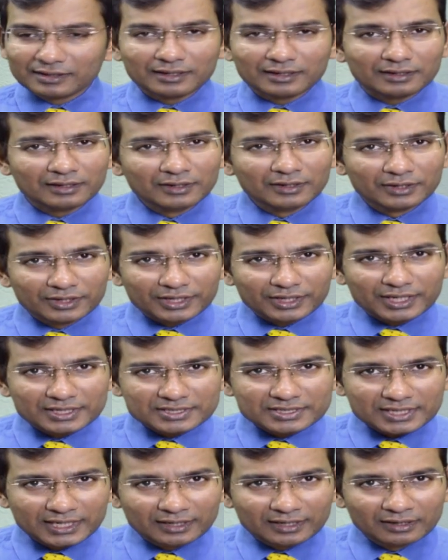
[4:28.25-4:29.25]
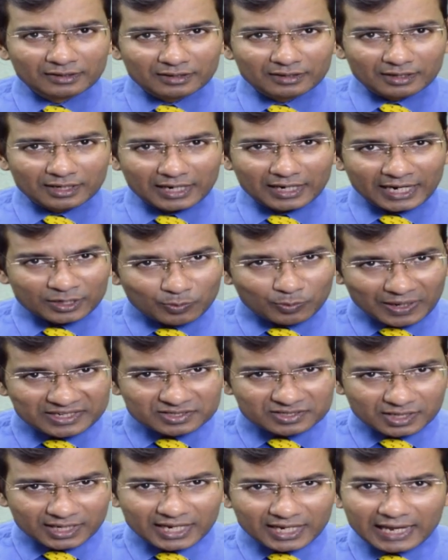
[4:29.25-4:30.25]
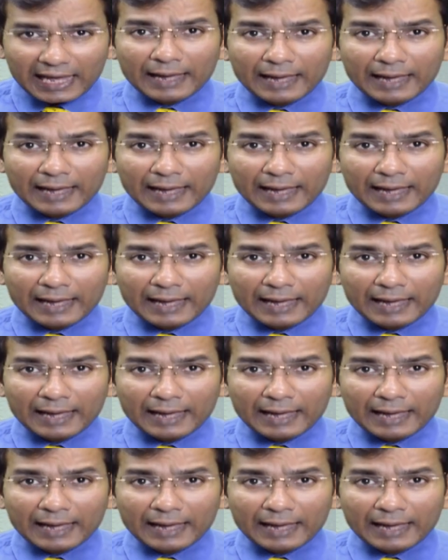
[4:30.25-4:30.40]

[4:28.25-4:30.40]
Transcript: you can say advisory.